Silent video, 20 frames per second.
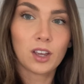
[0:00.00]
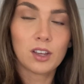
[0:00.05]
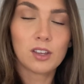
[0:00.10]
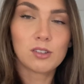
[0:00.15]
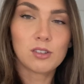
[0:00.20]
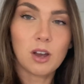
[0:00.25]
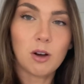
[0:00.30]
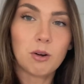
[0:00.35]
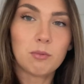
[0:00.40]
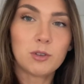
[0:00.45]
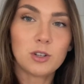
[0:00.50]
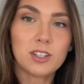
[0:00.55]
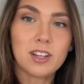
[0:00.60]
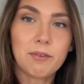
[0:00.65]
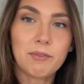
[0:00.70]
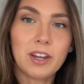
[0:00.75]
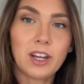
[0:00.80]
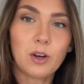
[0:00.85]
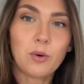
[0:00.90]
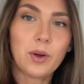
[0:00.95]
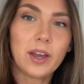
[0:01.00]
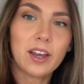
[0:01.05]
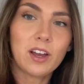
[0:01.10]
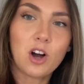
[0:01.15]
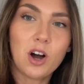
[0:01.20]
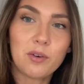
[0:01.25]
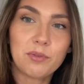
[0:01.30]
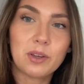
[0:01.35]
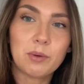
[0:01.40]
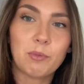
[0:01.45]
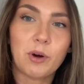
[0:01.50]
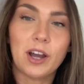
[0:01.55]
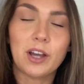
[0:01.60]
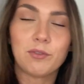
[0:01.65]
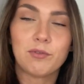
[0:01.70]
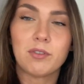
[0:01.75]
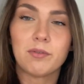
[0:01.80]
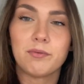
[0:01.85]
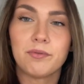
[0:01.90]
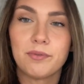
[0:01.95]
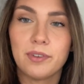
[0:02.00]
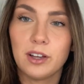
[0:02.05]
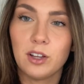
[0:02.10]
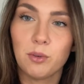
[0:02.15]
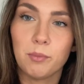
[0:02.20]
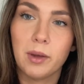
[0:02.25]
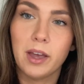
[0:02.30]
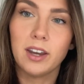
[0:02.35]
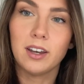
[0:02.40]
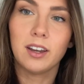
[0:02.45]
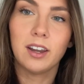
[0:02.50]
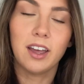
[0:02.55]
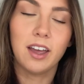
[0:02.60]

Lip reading: So I'm just having a quick coffee break from filming.